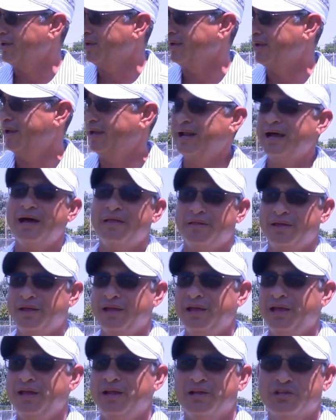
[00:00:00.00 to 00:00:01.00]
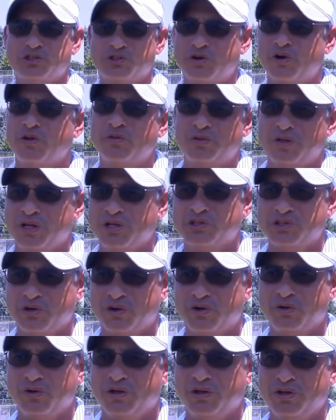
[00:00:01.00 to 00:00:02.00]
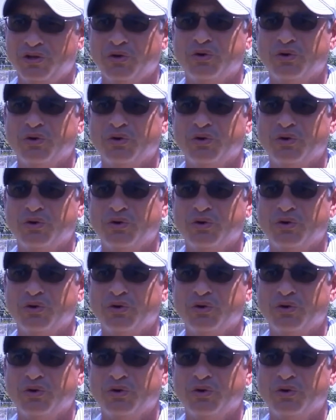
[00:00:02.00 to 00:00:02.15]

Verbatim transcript: get out of the heat and start things early,